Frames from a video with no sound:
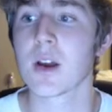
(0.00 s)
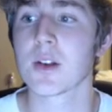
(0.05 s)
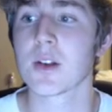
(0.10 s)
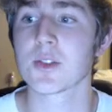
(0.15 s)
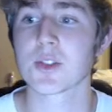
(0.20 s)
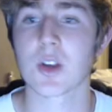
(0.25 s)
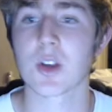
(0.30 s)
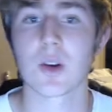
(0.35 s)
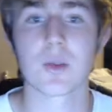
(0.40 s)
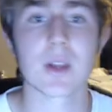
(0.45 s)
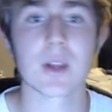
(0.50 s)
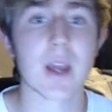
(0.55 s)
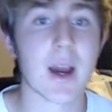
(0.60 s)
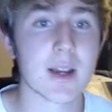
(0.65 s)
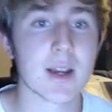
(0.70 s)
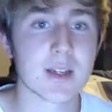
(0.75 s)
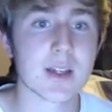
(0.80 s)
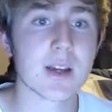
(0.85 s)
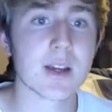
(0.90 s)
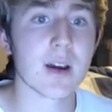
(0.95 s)
So the
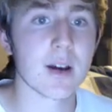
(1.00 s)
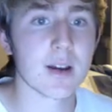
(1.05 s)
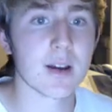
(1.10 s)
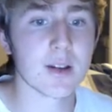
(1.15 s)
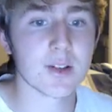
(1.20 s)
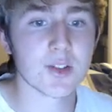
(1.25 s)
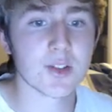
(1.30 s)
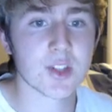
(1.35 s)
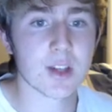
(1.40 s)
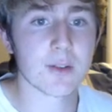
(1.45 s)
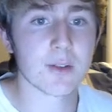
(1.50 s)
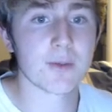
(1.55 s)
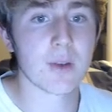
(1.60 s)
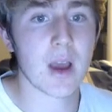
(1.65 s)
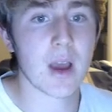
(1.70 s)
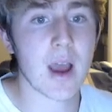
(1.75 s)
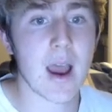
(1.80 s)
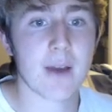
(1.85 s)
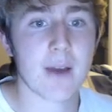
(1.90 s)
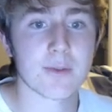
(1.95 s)
idea is if
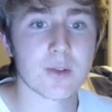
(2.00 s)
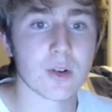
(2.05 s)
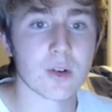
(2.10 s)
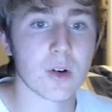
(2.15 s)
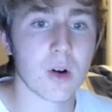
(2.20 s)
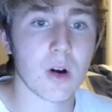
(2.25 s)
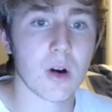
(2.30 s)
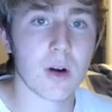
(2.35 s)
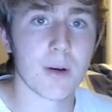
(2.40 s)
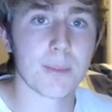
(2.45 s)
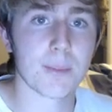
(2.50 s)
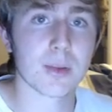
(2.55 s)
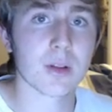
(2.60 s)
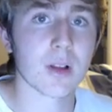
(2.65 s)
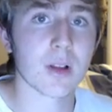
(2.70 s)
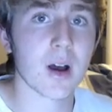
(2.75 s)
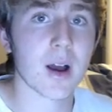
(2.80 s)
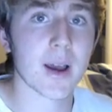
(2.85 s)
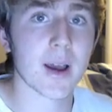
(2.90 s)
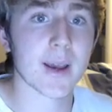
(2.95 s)
after
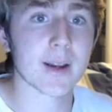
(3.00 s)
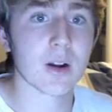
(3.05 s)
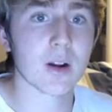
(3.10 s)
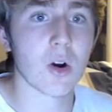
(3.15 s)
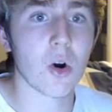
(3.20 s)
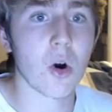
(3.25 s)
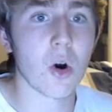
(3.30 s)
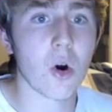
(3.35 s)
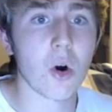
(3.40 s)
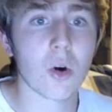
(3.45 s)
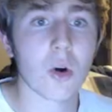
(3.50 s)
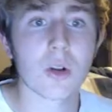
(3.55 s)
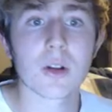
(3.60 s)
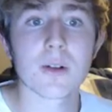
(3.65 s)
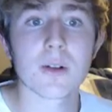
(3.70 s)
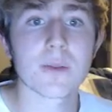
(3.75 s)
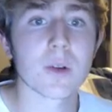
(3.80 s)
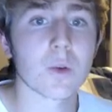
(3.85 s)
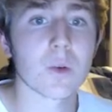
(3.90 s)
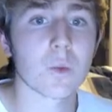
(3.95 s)
applying all
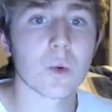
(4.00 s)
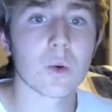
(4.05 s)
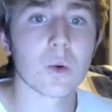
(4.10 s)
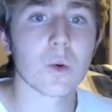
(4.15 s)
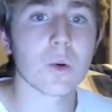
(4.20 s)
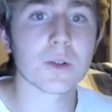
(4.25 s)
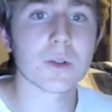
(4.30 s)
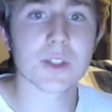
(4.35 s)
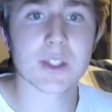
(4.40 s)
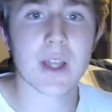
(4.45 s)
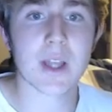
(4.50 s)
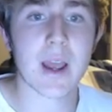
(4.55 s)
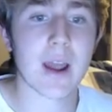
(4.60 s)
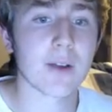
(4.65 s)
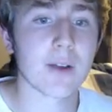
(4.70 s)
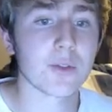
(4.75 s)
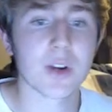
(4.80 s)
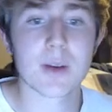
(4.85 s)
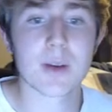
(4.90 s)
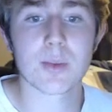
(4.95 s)
of the rules to
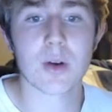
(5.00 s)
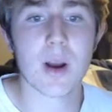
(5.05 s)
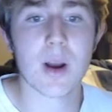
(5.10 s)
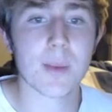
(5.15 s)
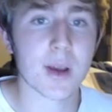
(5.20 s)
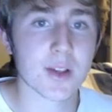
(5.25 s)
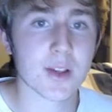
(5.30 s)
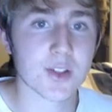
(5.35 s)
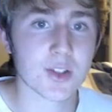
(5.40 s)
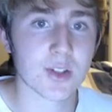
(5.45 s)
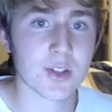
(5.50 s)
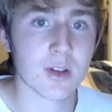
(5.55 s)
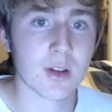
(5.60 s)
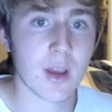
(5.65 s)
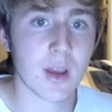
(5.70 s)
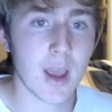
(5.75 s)
every premise